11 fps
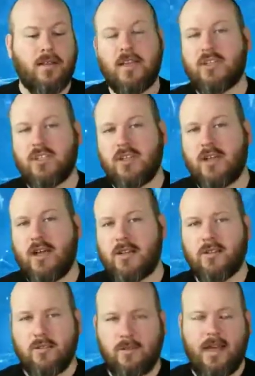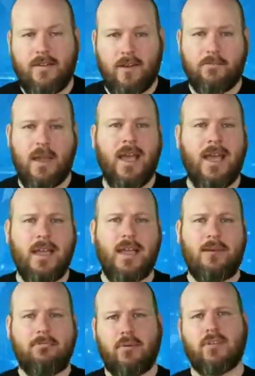Each high school will have to
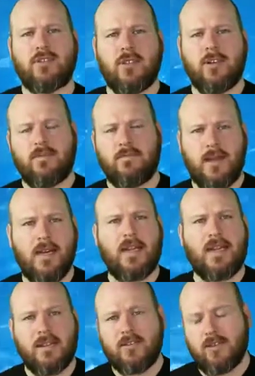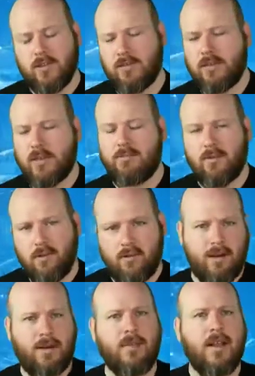pay a portion of money into the
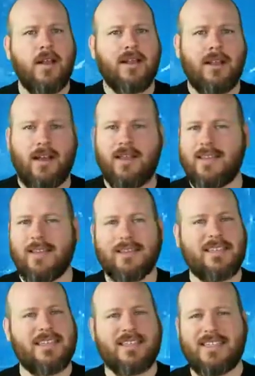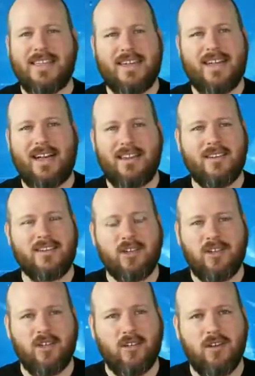program. I think it's $16,
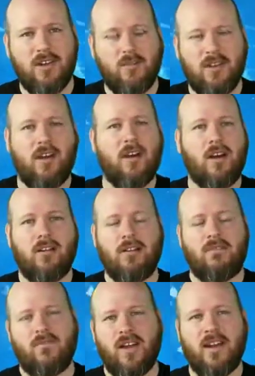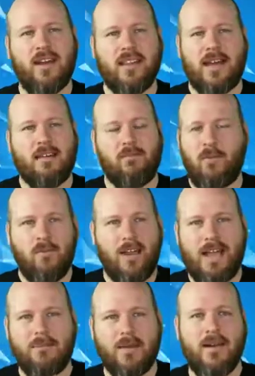so, you know, with our current funding, that won't
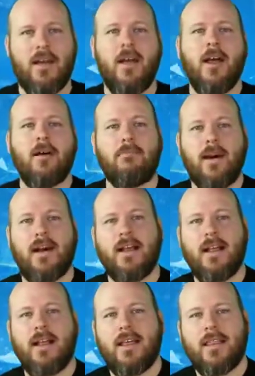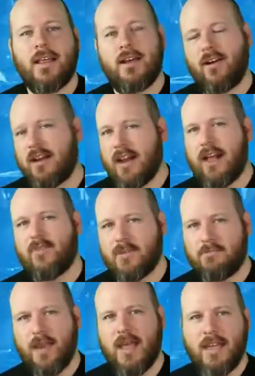happen. But they are going to have to
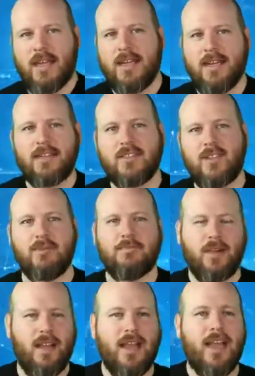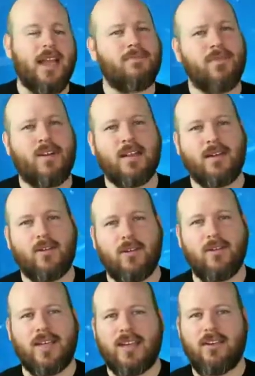pay in to play and provide their
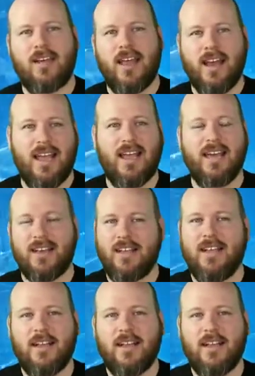own internet and